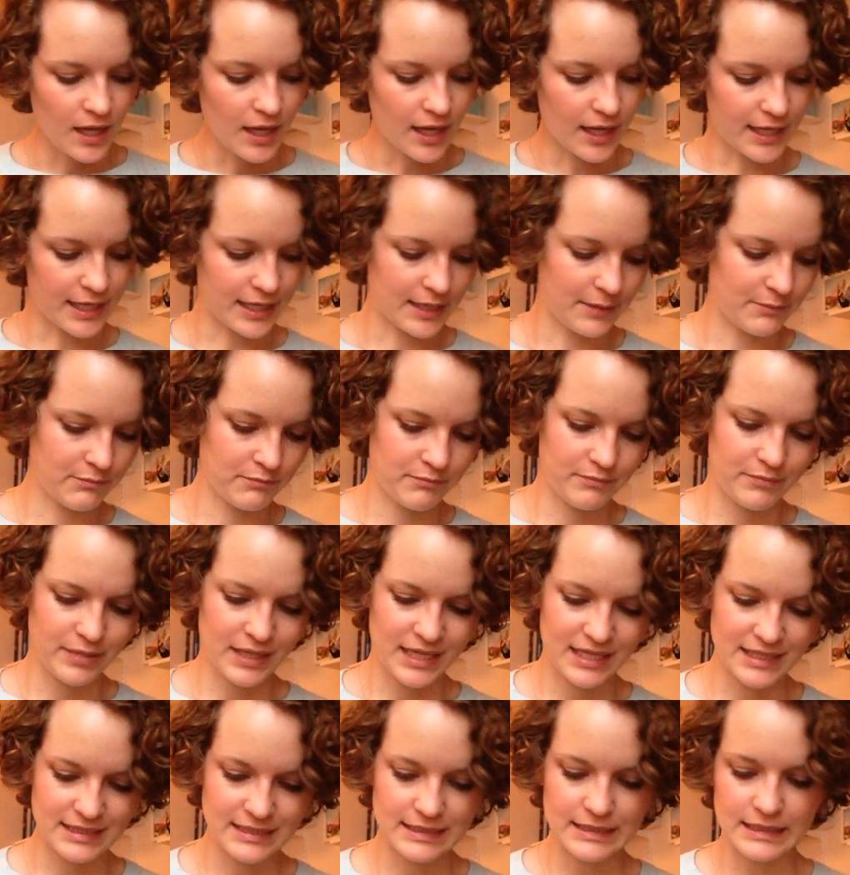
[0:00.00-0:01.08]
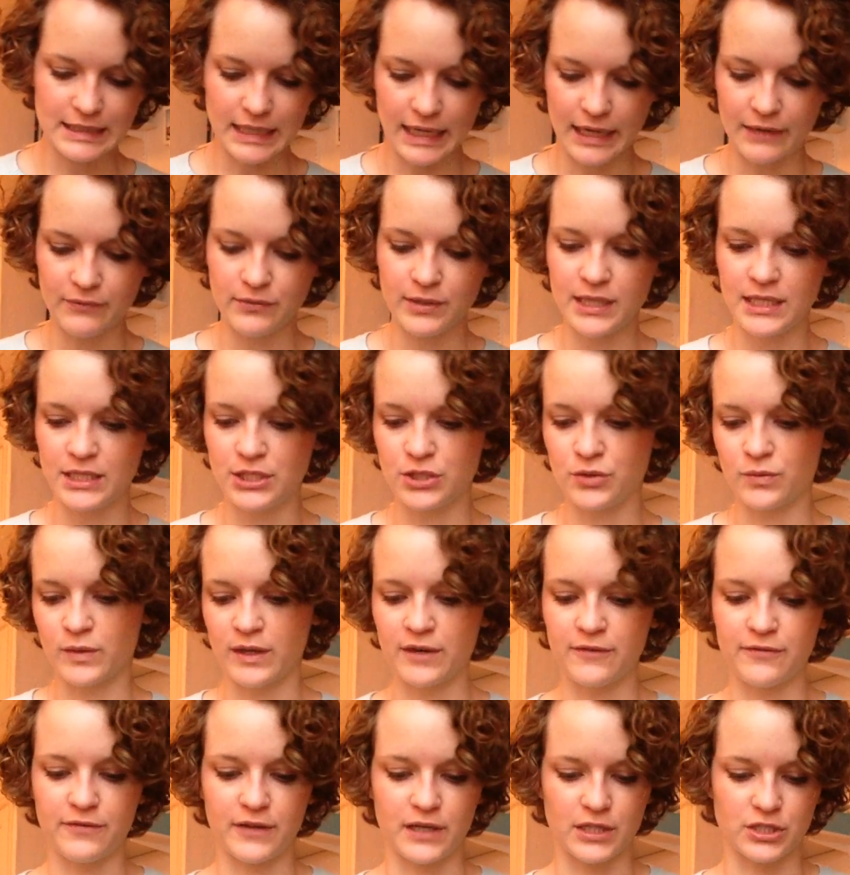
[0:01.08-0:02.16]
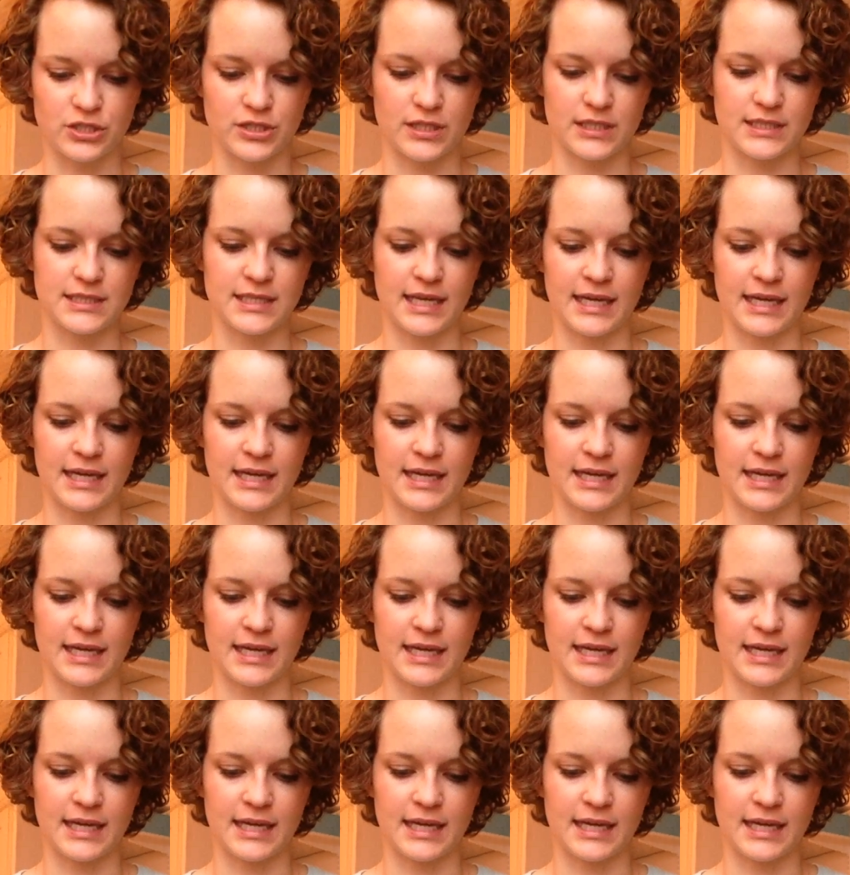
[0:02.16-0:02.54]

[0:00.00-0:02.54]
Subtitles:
But I really do want to finish this.